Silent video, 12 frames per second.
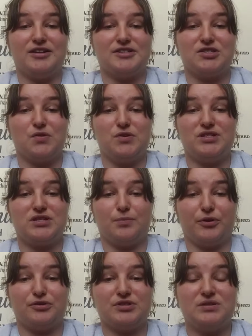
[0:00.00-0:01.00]
and it's always a
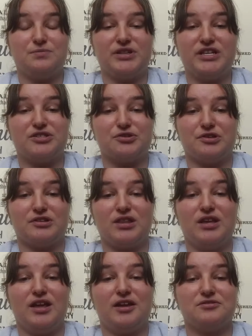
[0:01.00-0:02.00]
person, place, or a
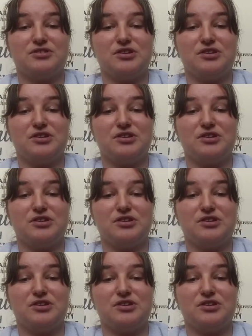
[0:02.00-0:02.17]
thing.